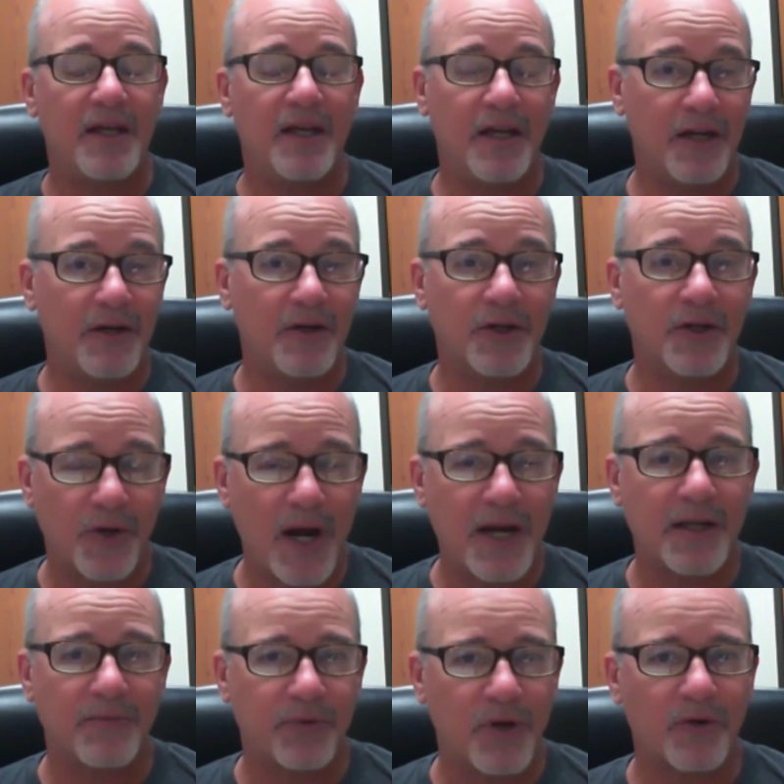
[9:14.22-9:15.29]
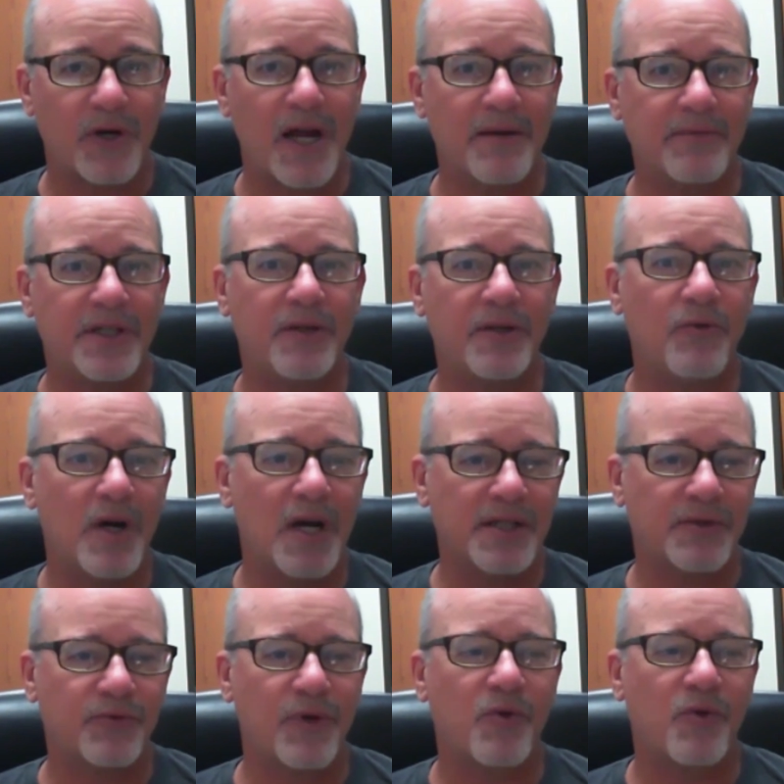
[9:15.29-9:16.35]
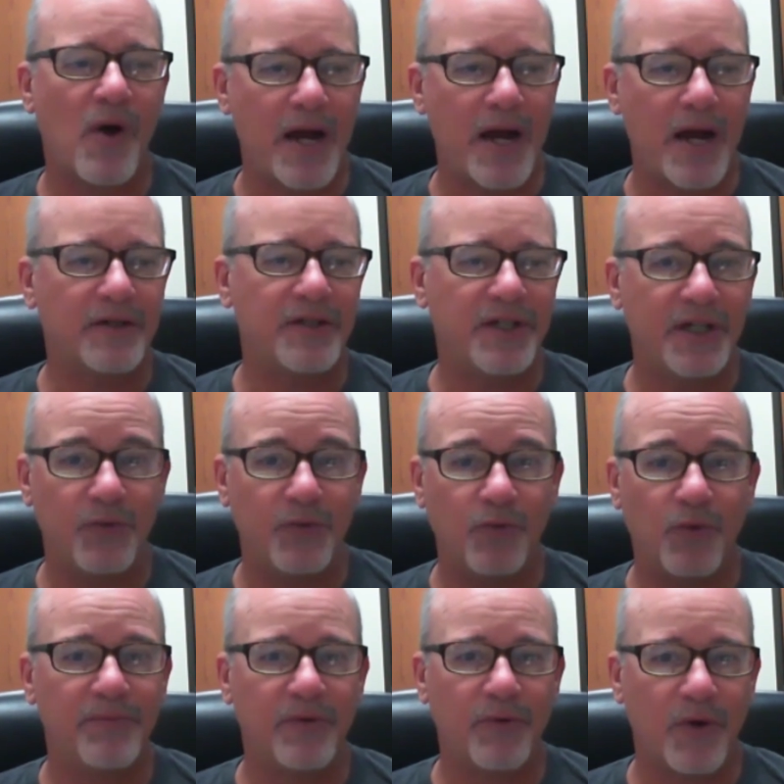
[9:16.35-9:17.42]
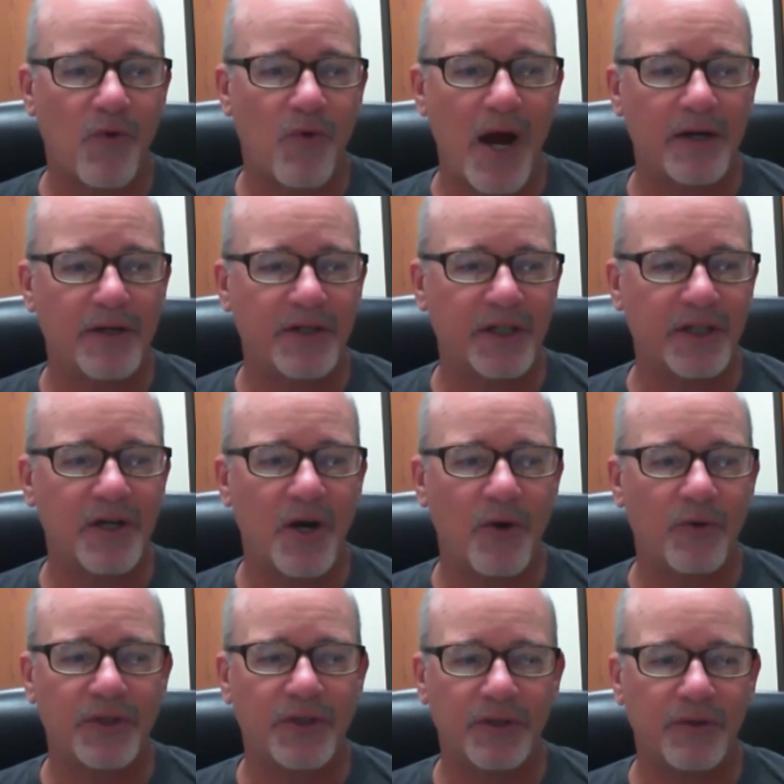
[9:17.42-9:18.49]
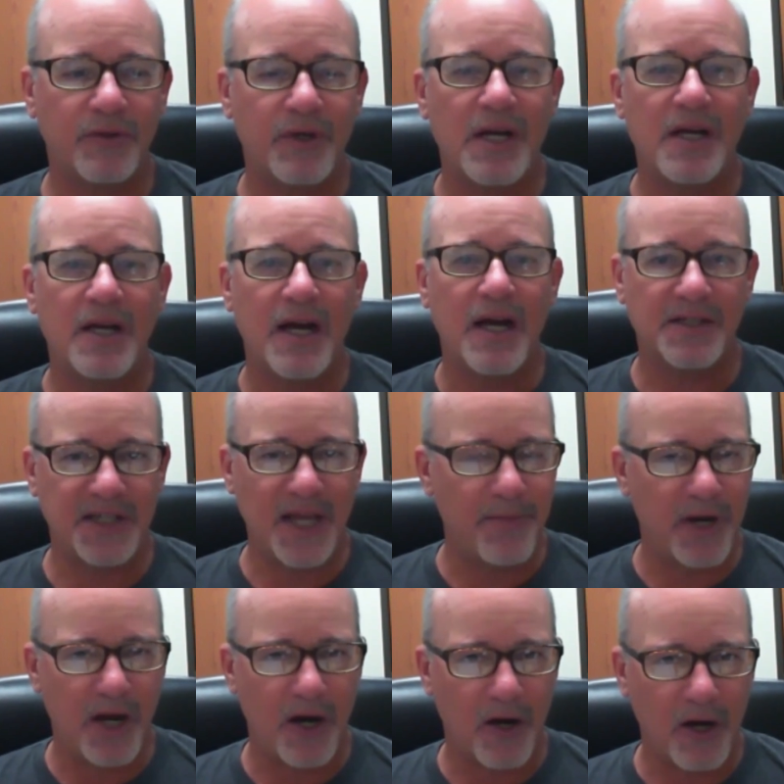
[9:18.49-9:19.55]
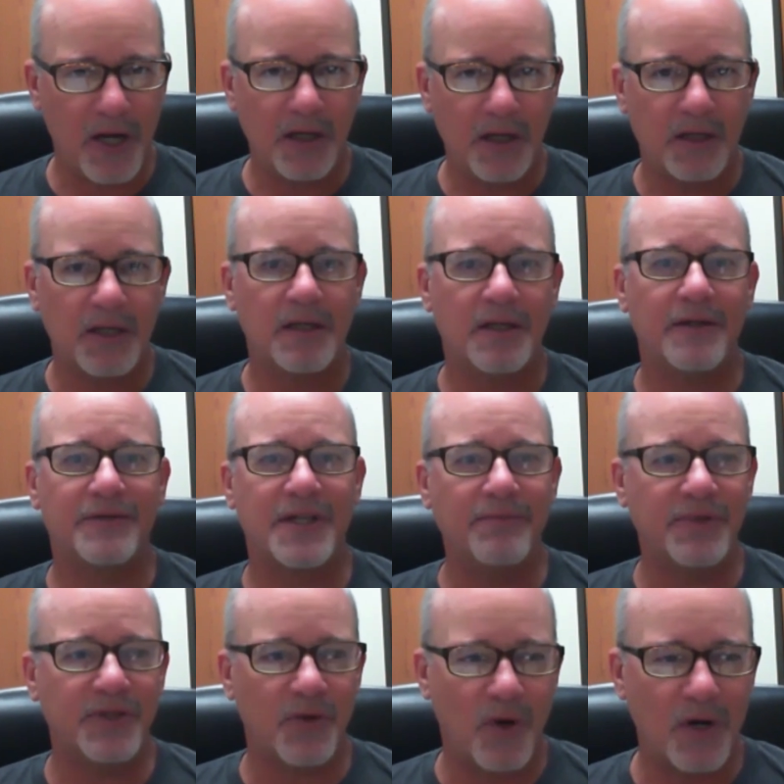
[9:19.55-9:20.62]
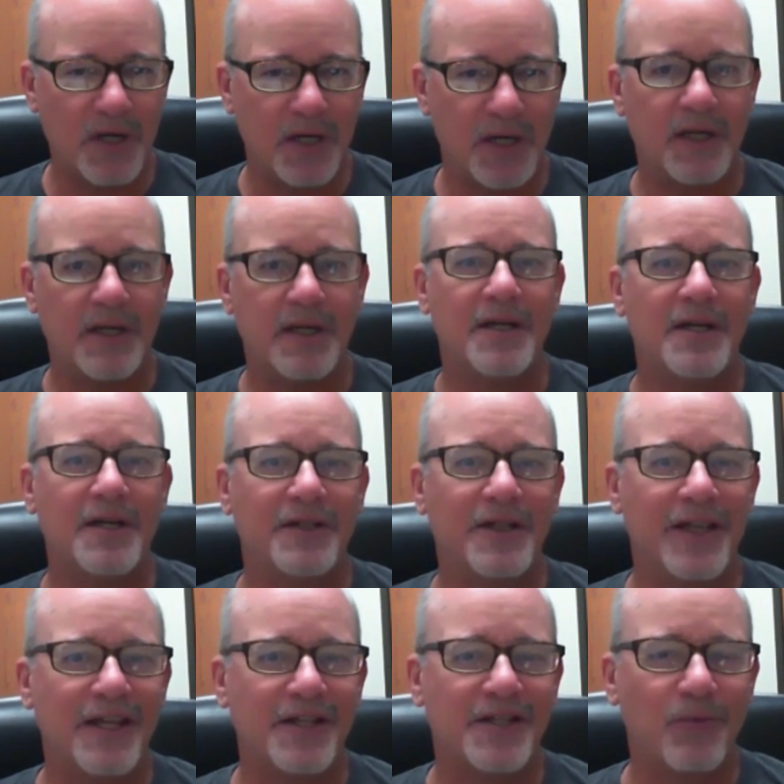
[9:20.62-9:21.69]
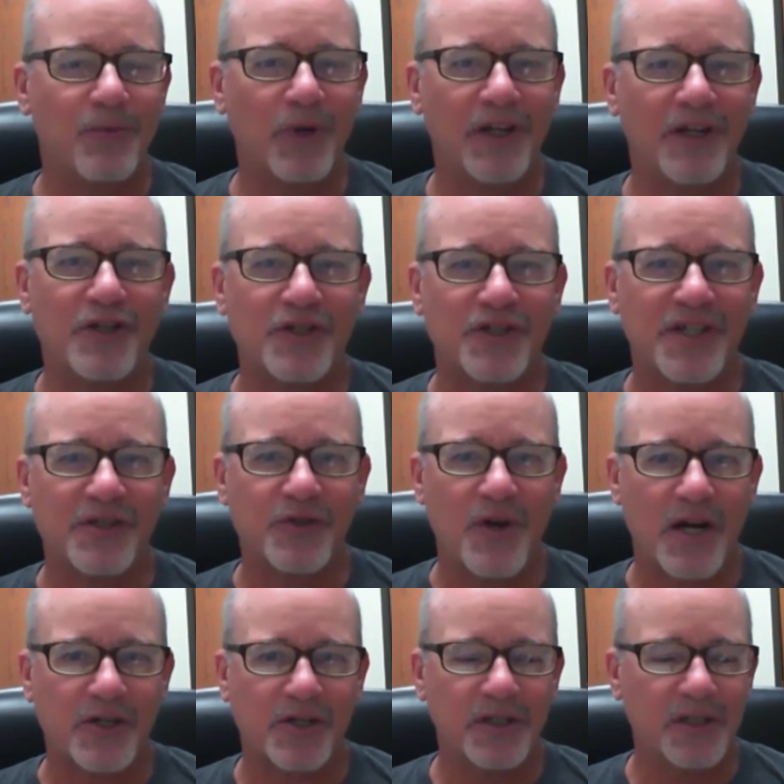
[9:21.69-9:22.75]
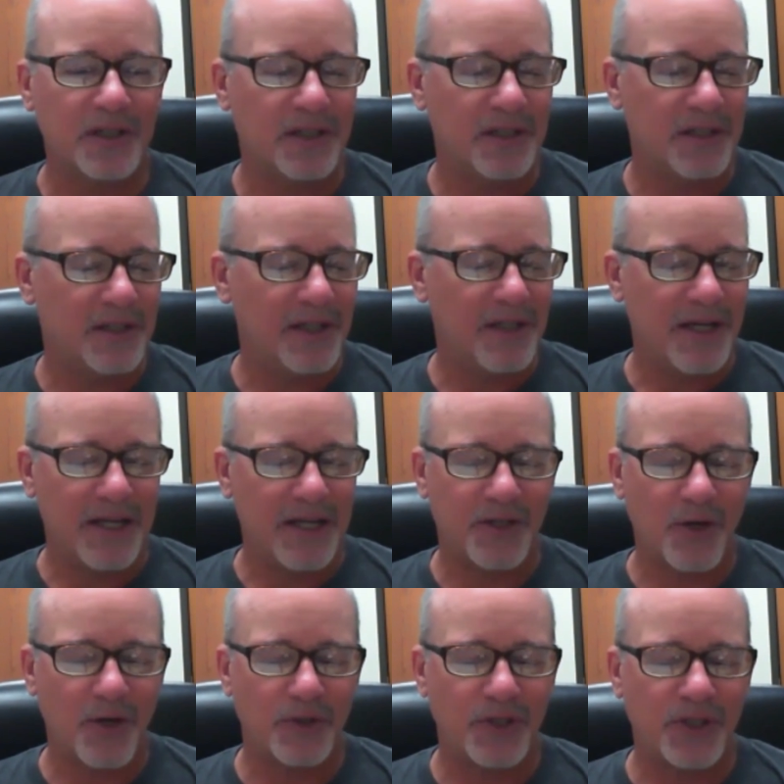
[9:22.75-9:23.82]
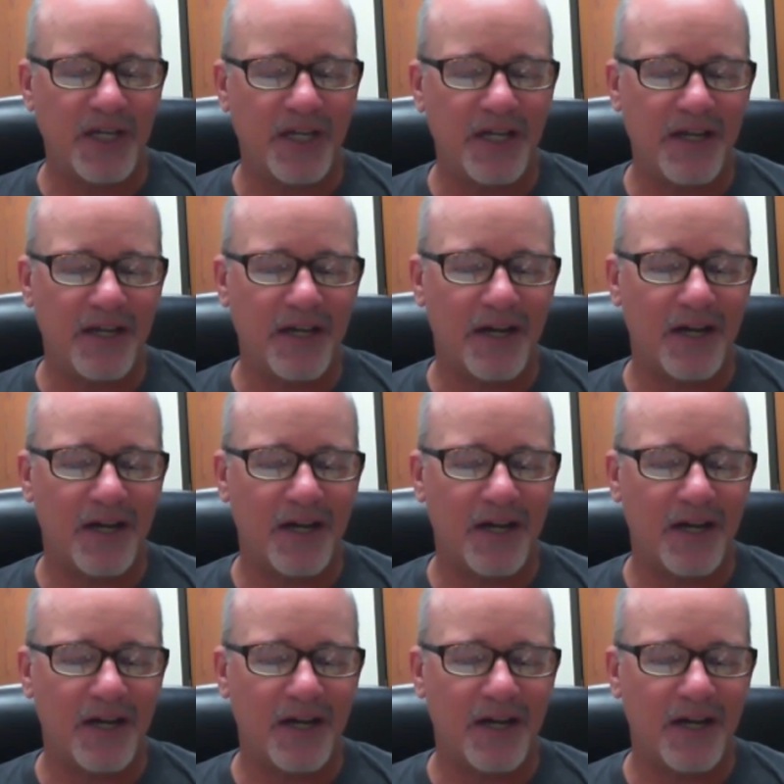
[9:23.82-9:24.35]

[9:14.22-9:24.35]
In her training program, she was required, she will be required to go to a seminary of some sort to get some religious instruction. And so she